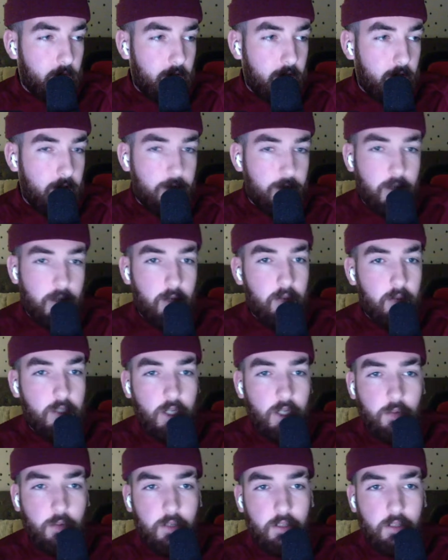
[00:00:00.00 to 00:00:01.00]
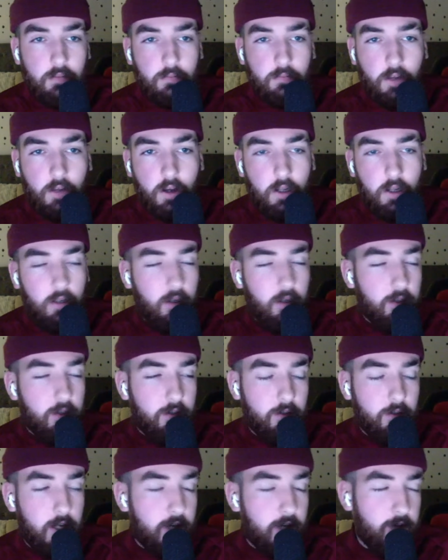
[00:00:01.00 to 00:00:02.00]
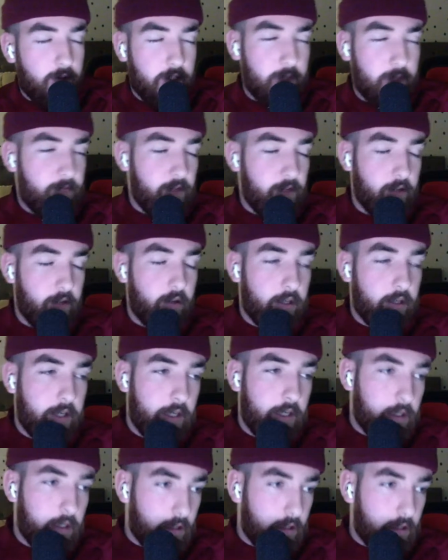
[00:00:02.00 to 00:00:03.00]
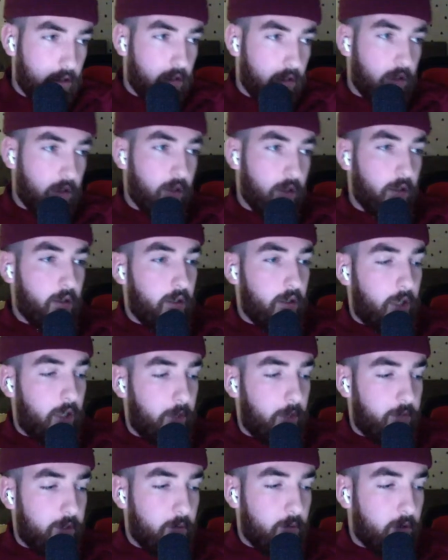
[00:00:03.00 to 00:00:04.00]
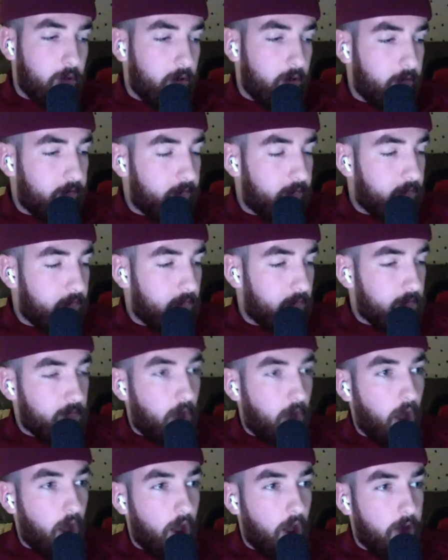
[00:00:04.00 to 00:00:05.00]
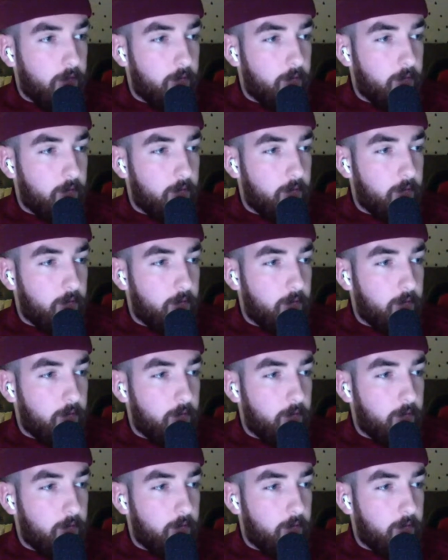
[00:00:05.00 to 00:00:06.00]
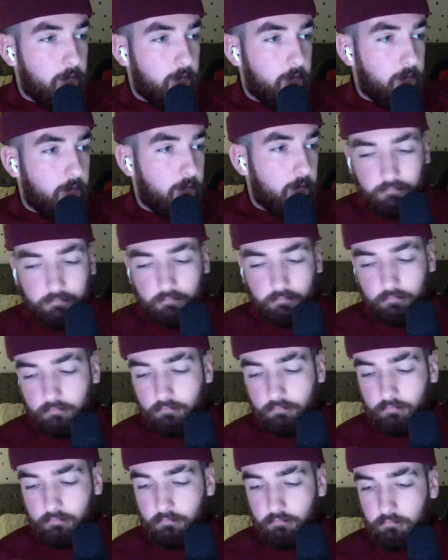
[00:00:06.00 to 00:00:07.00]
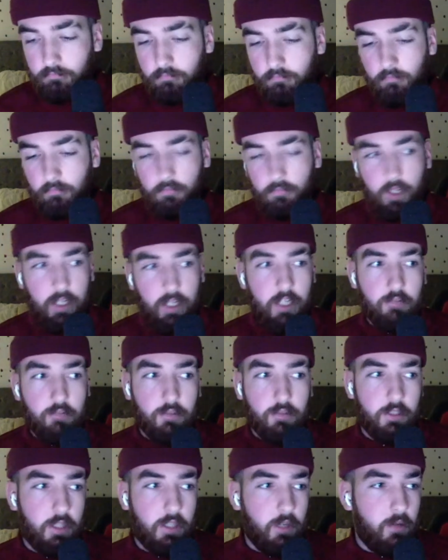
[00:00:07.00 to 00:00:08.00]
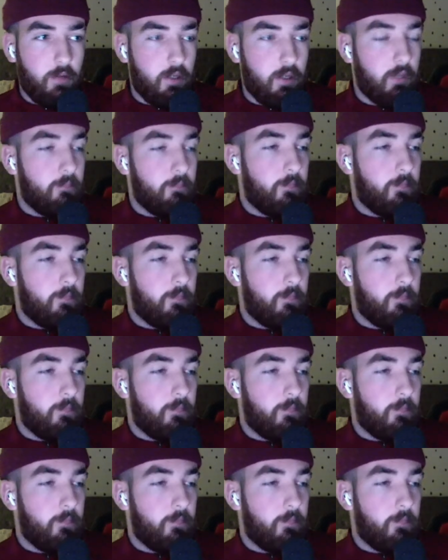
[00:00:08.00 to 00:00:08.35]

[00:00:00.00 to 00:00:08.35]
if they were showing highlights on air or something like that. So you wouldn't have heard of him necessarily, but he was doing.